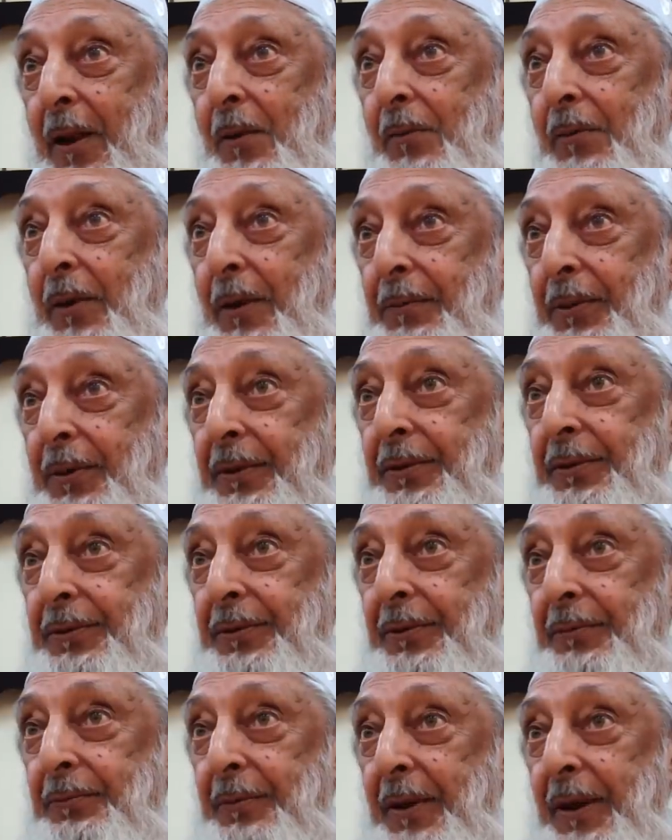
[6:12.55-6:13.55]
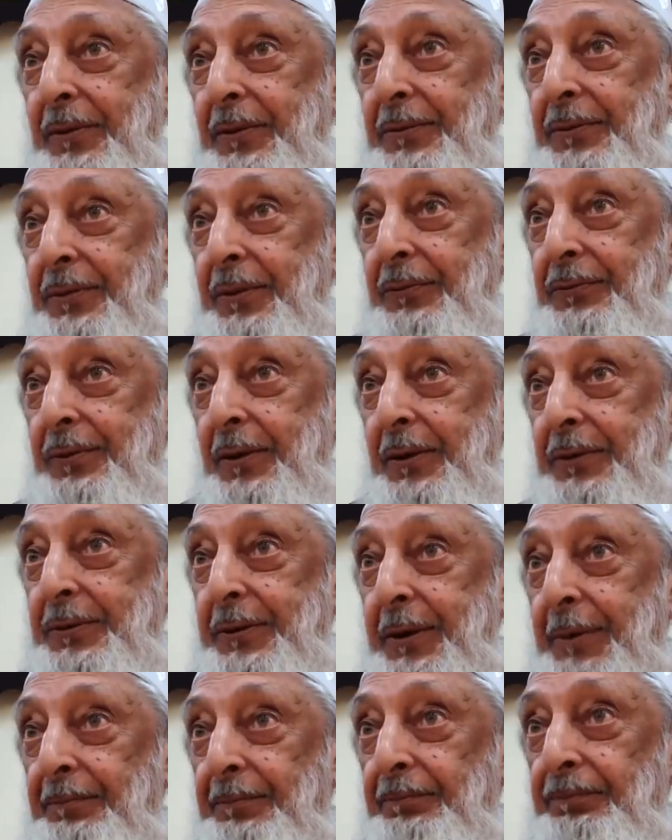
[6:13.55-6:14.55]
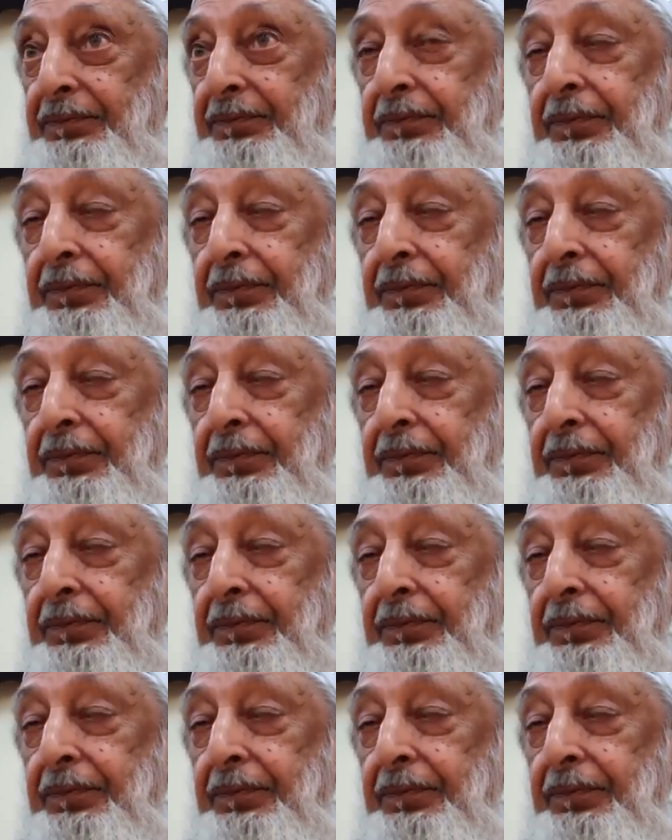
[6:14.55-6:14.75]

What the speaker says: Weapons of mass destruction.